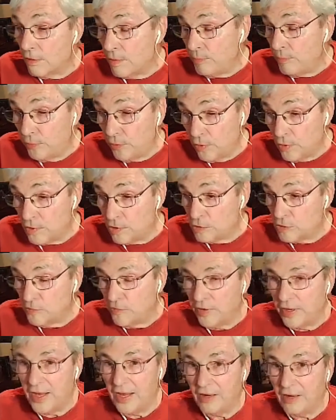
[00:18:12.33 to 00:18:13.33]
employers,
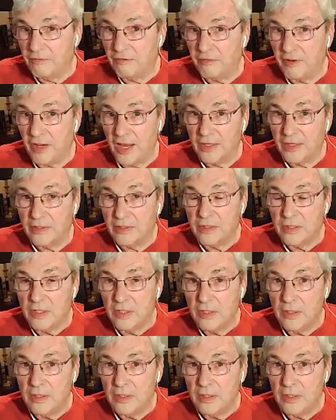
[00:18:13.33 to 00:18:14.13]
for that fact,